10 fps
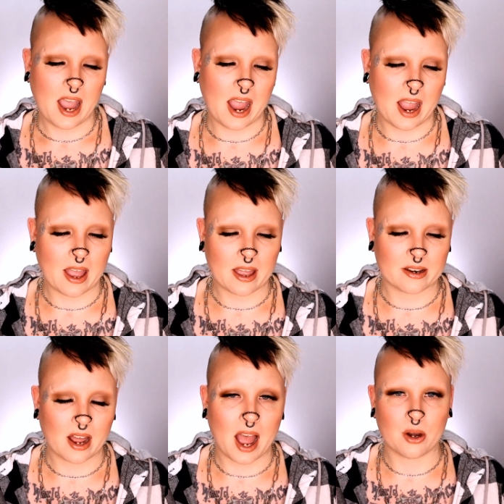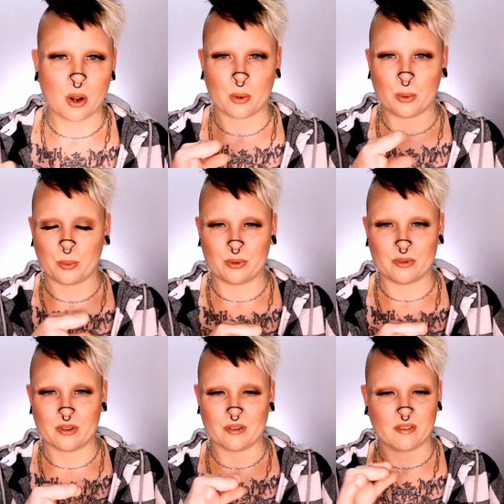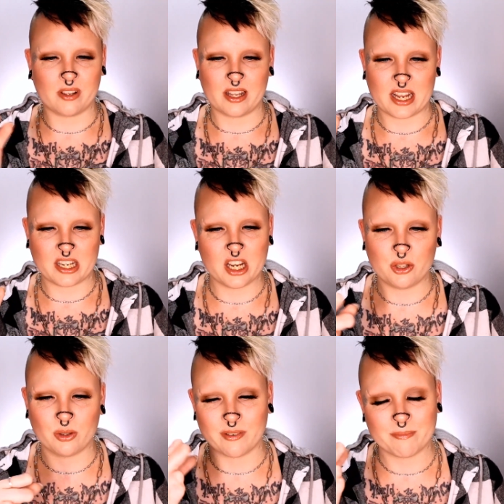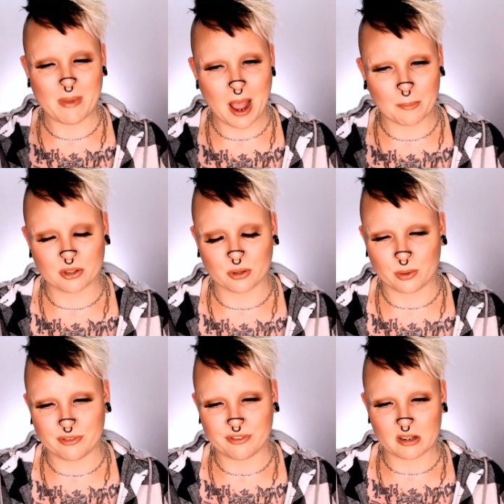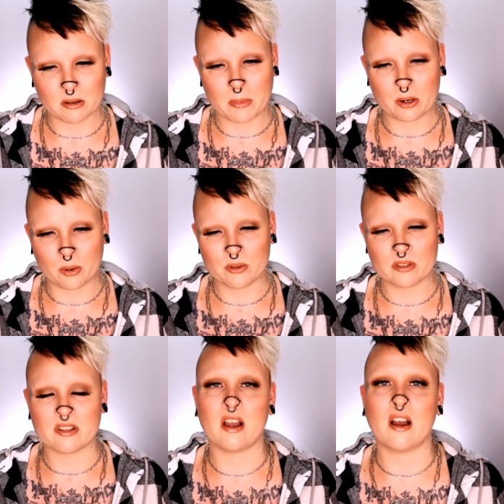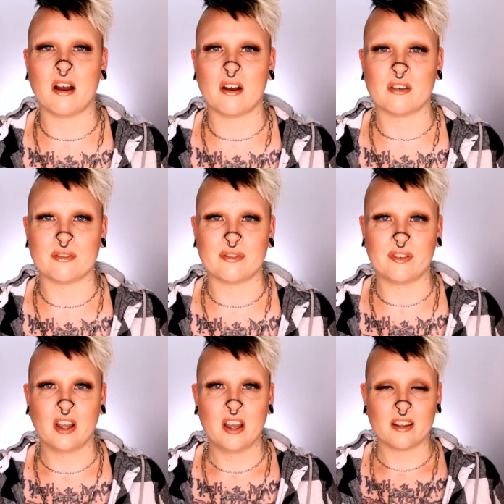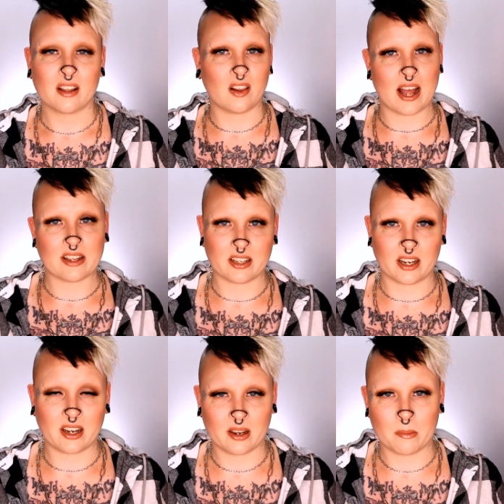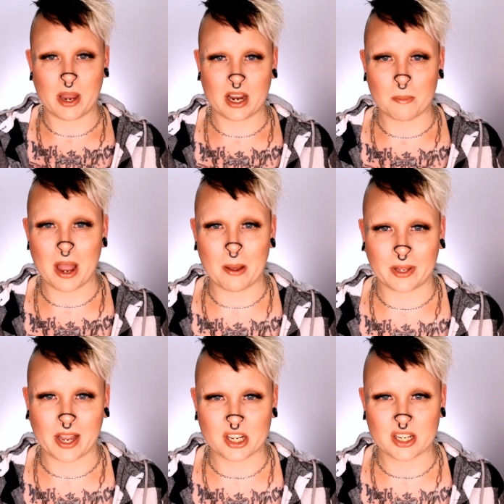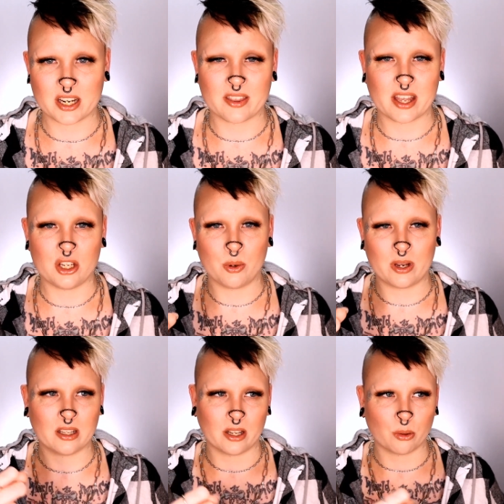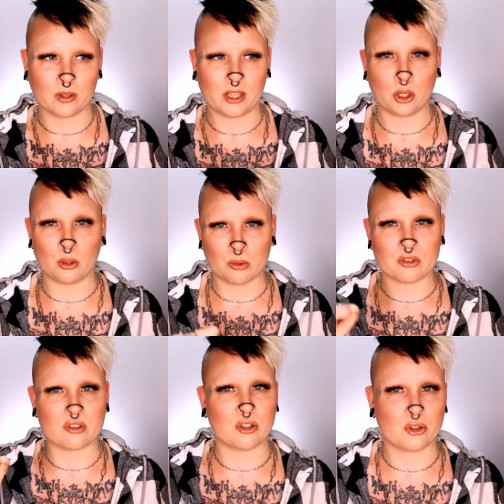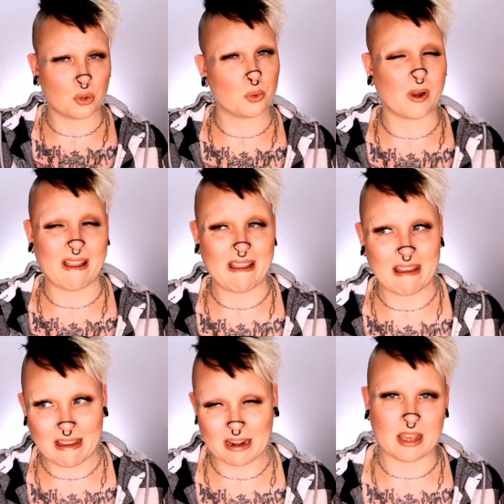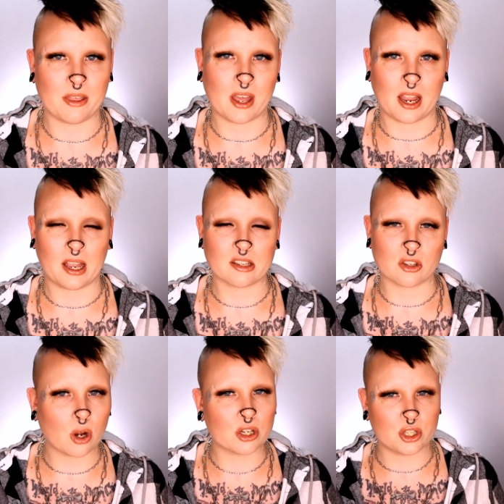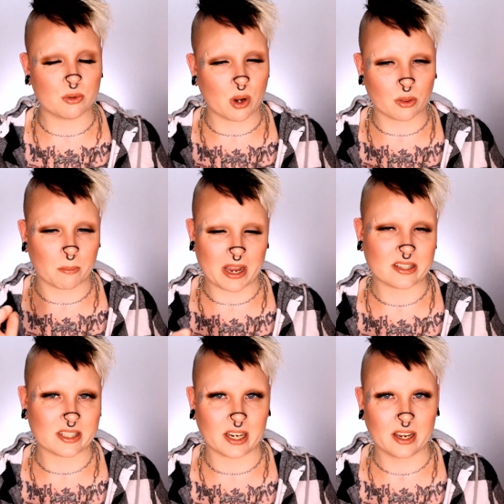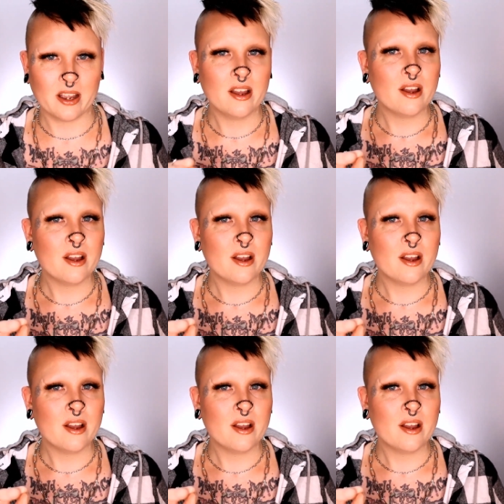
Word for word: And I know they teach you the absolute fundamentals of classic makeup application that you can literally use to do anything. As long as you know the basic